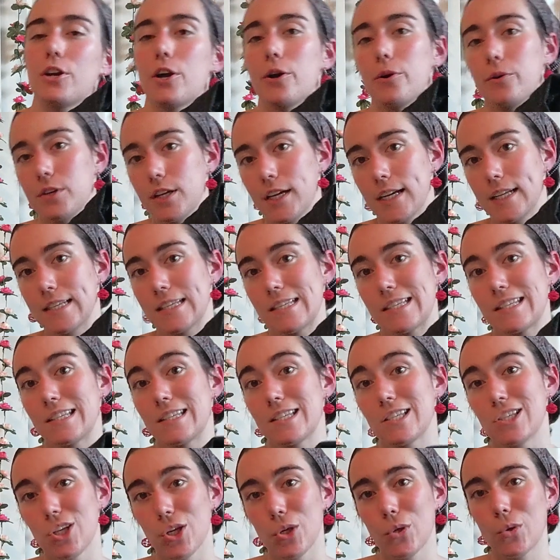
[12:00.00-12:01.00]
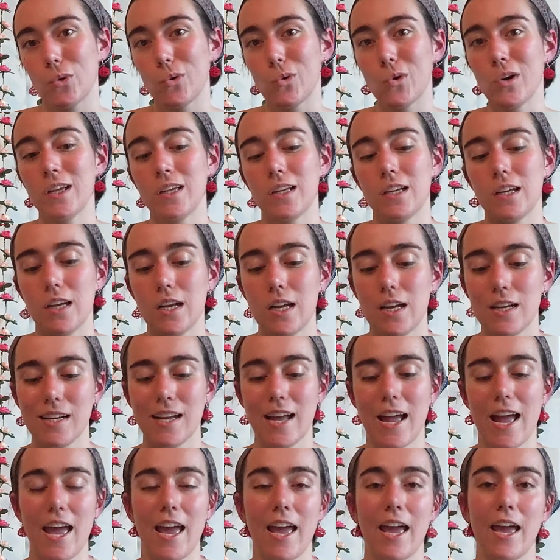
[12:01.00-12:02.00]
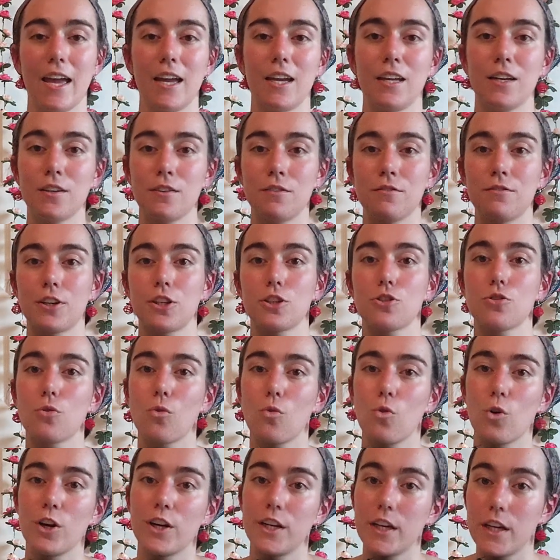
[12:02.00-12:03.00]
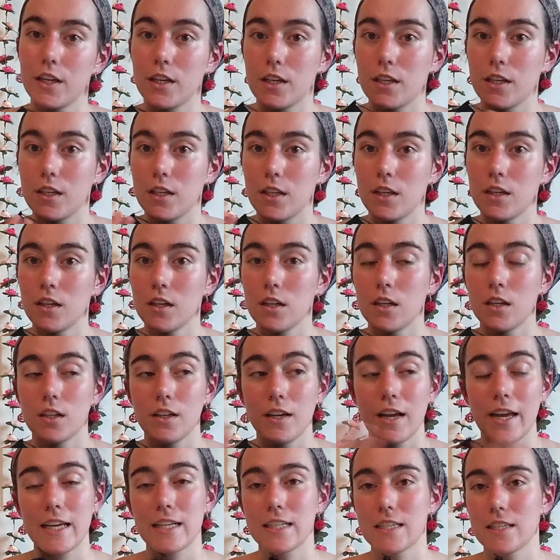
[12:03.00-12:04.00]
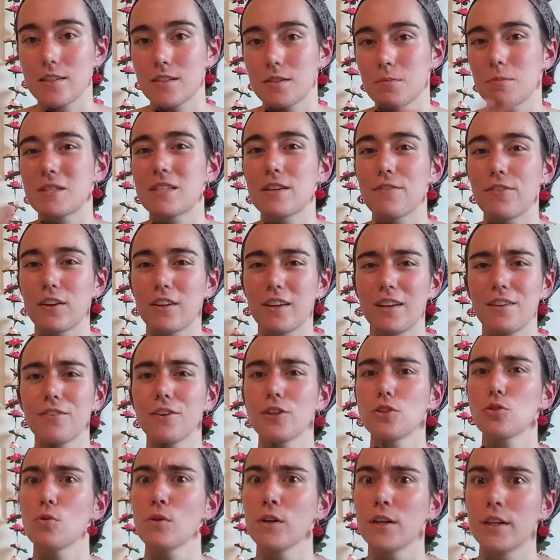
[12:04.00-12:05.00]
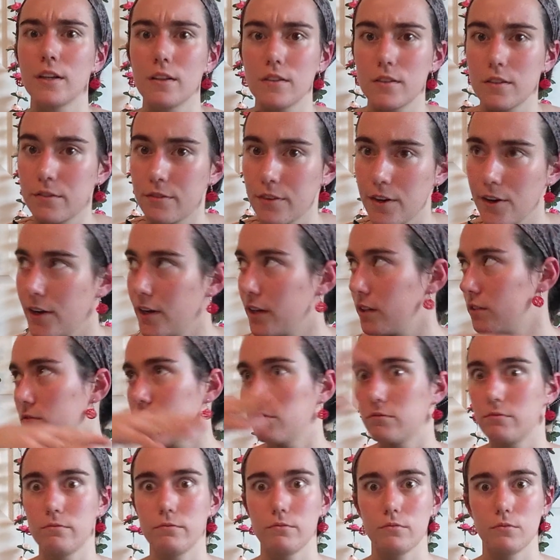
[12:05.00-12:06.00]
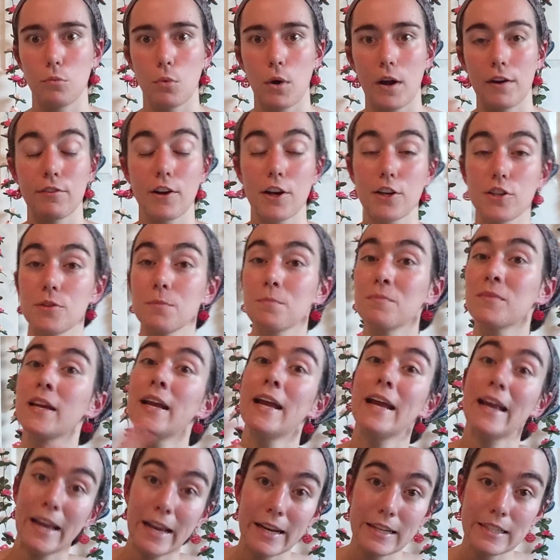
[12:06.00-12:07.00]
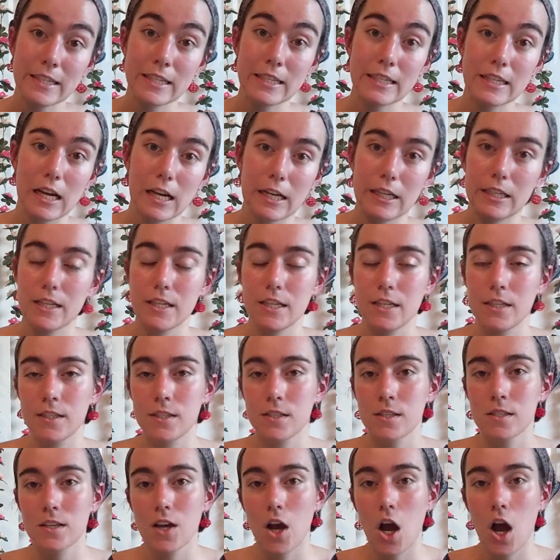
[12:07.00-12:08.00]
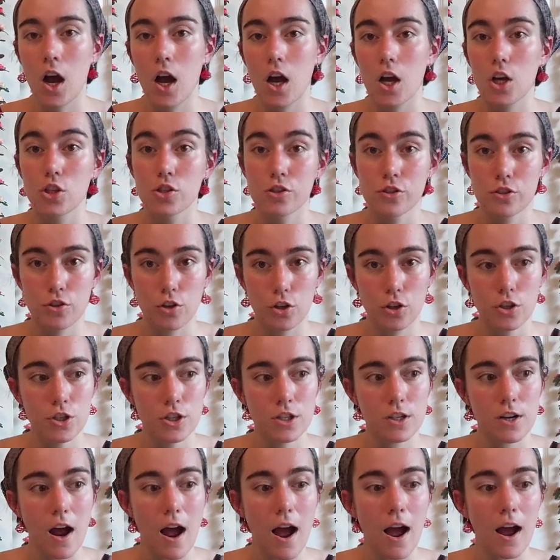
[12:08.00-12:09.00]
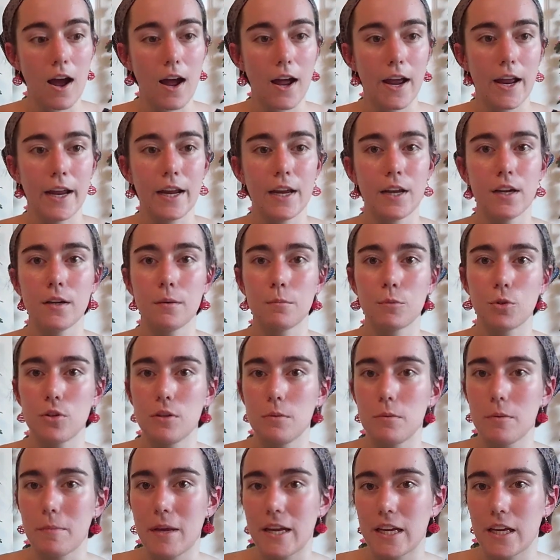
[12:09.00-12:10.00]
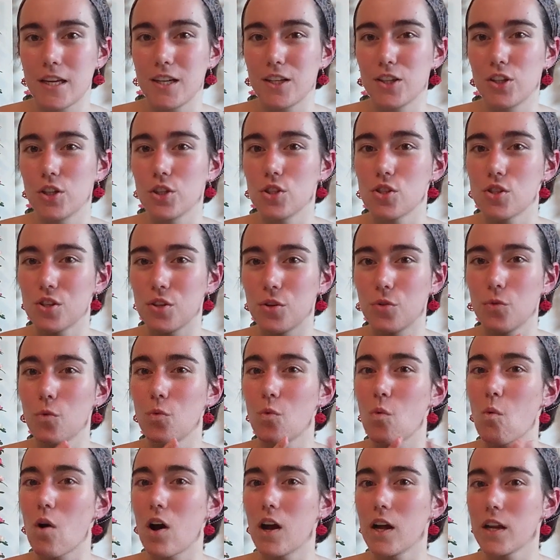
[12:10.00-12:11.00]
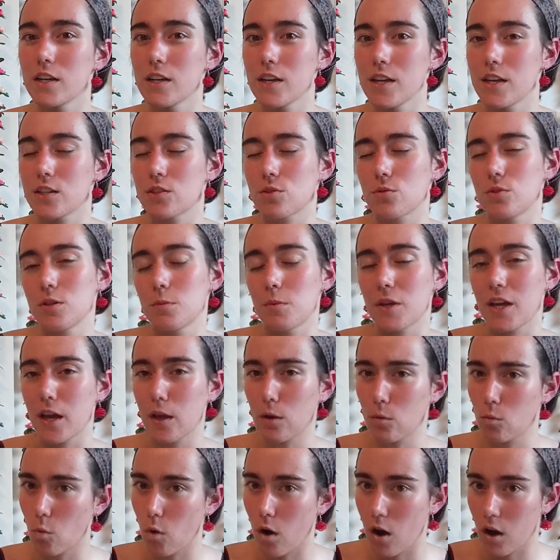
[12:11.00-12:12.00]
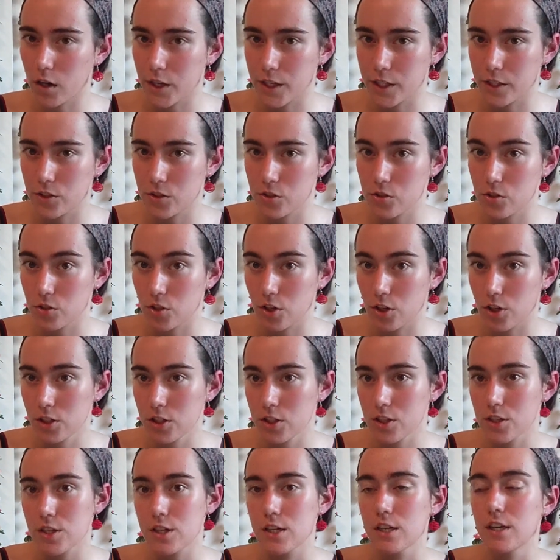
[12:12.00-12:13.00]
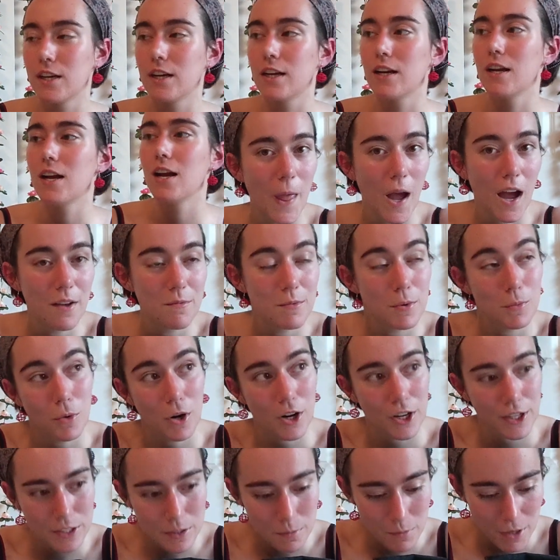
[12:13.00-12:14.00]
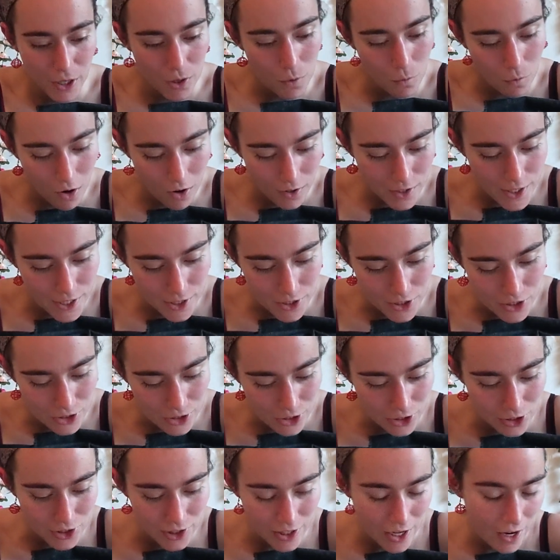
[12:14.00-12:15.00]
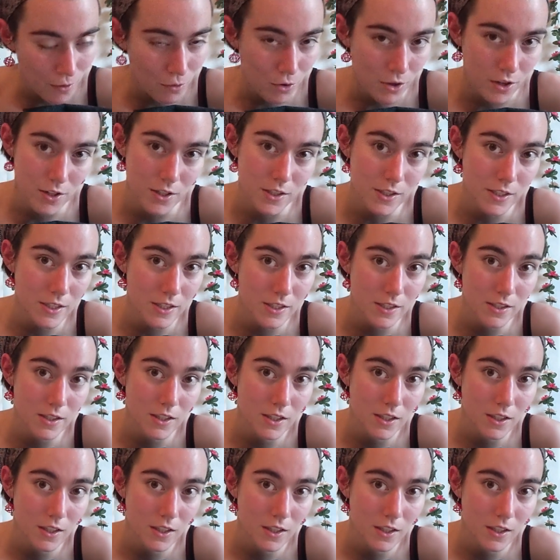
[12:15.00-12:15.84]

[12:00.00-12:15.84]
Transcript: coat, and two, a Victorian, specifically Victorian is a very wide range, 1890s skirt. I am going to be making two. One is going to be a walking skirt. I've been wanting to make a walking skirt. That was,